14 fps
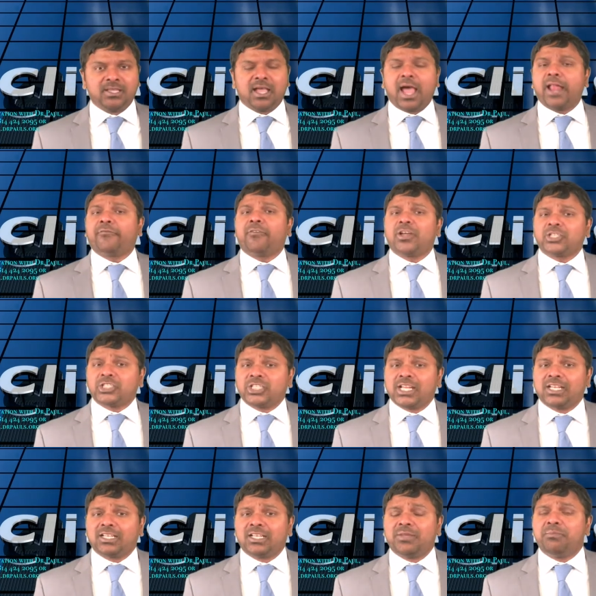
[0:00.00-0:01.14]

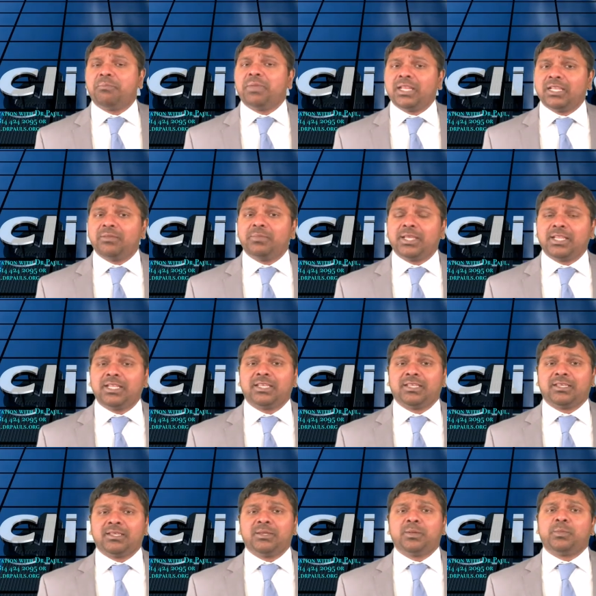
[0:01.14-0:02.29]
Unfortunately, many, many
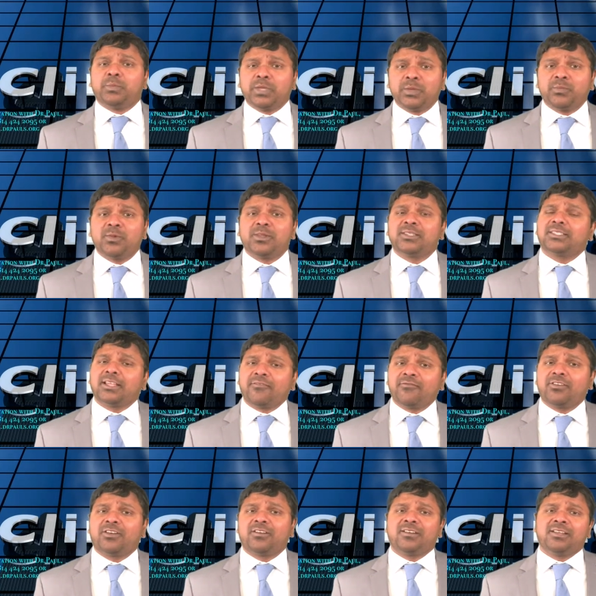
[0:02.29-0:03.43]
people
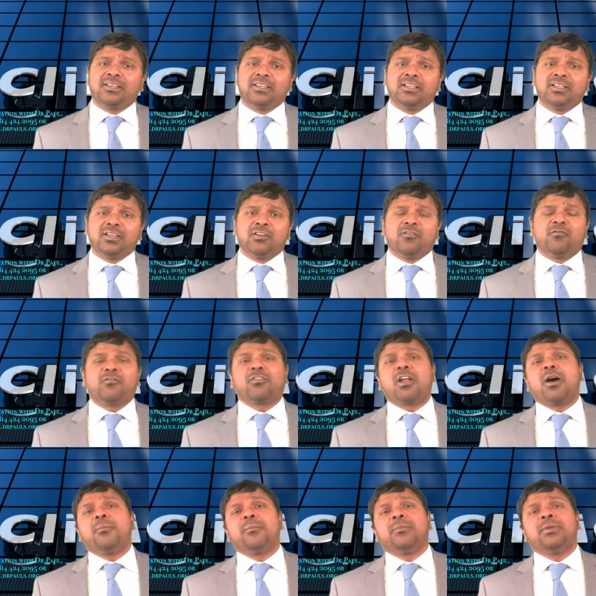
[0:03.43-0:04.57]
suffer
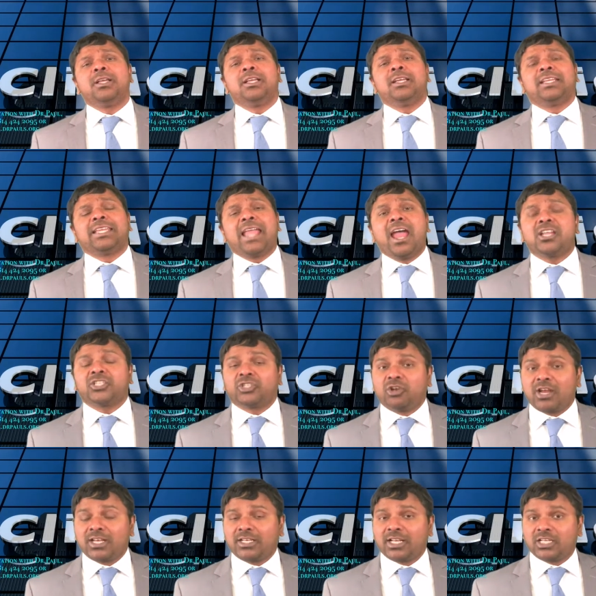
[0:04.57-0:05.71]
from
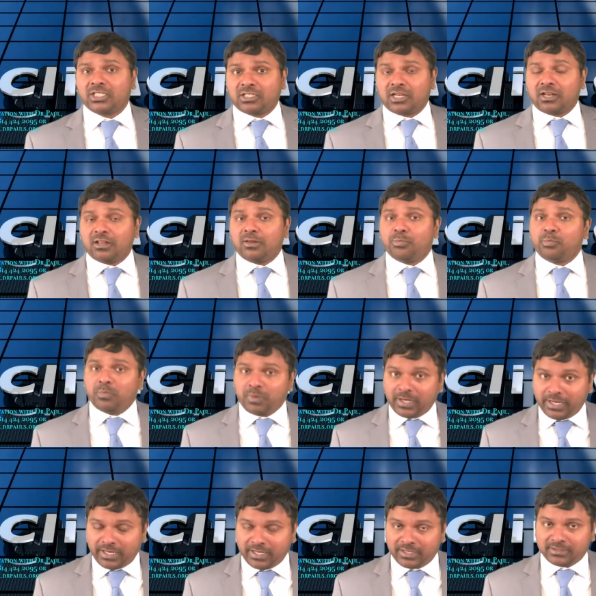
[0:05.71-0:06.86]
gastrointestinal
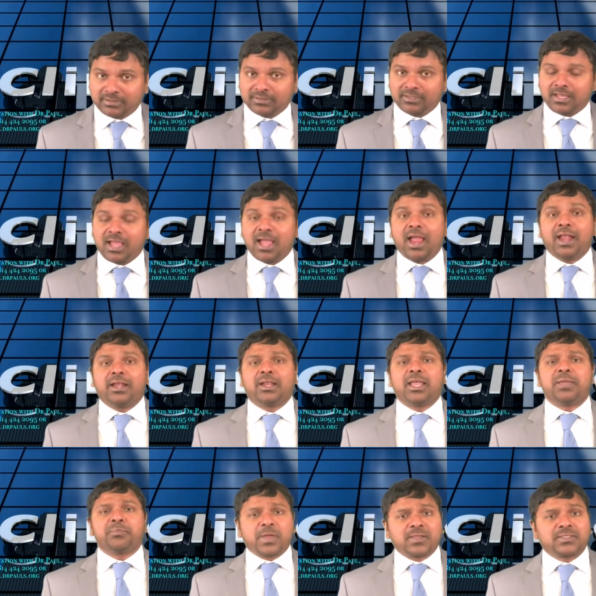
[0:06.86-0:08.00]
bleeding, and
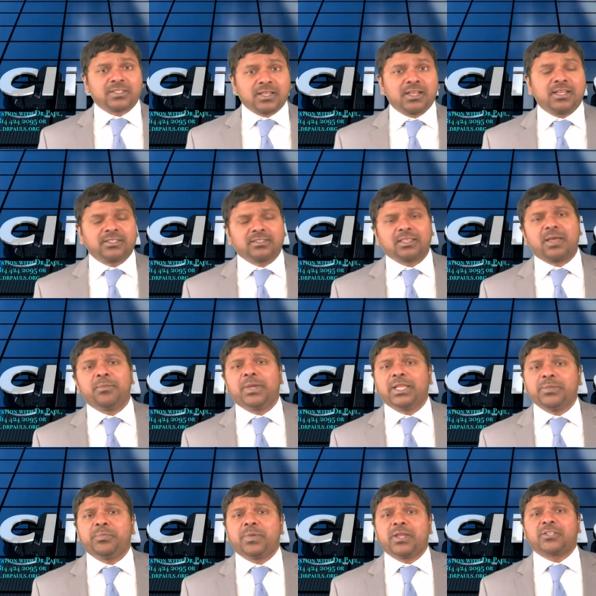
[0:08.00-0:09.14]
I personally saw
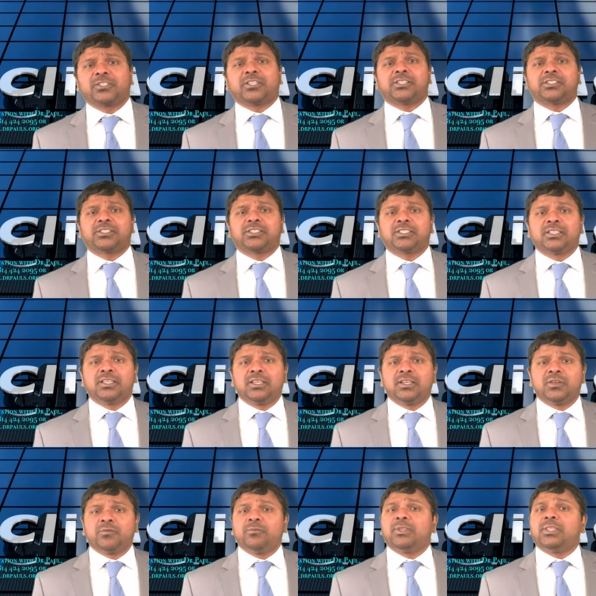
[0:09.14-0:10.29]
many patients
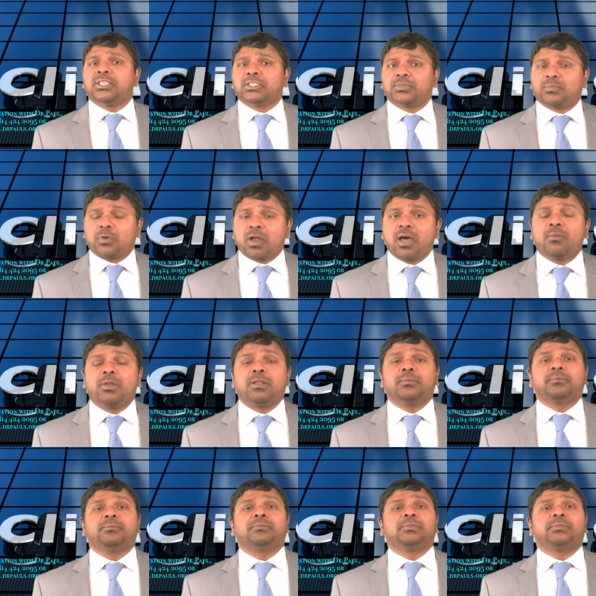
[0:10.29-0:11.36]
with this problem.